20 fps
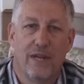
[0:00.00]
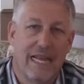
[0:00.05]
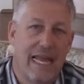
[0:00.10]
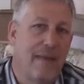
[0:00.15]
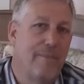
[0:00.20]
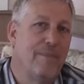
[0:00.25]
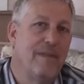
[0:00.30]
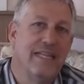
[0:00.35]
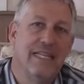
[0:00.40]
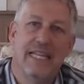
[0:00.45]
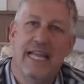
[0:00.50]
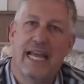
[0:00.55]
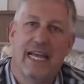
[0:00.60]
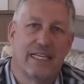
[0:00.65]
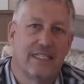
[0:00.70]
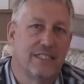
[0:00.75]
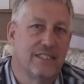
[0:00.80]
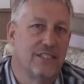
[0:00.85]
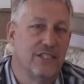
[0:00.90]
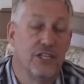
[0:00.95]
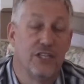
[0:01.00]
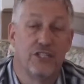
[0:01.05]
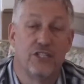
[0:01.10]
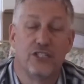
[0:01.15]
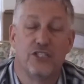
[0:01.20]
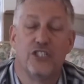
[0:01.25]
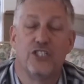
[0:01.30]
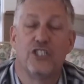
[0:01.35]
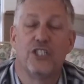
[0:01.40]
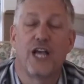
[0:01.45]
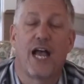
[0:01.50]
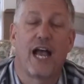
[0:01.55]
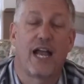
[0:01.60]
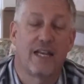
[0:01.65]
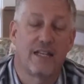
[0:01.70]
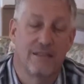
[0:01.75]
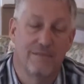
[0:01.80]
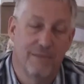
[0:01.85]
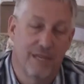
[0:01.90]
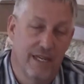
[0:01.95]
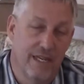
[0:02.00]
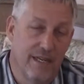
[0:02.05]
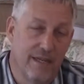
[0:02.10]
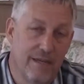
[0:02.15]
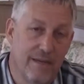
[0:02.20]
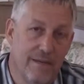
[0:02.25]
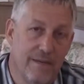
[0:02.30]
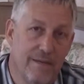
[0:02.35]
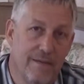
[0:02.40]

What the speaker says: What happened next just shocked me.